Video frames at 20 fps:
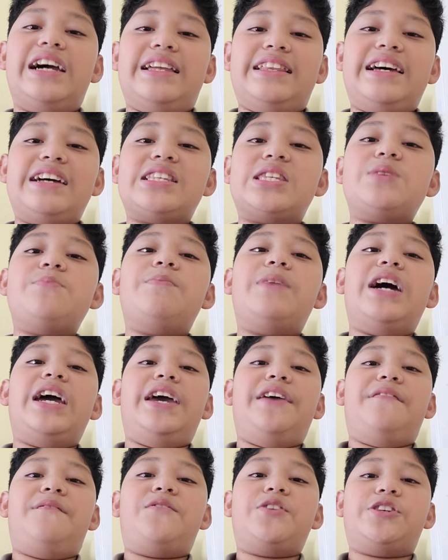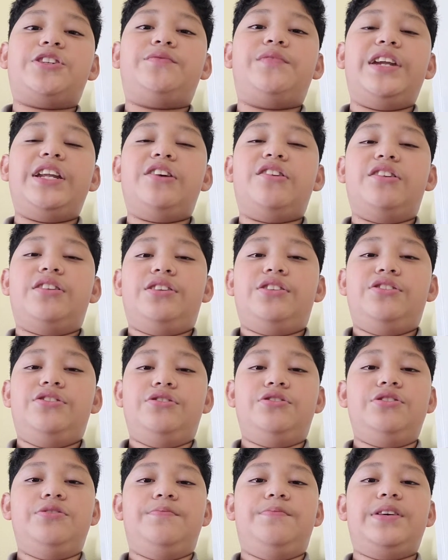that's my first video on YouTube.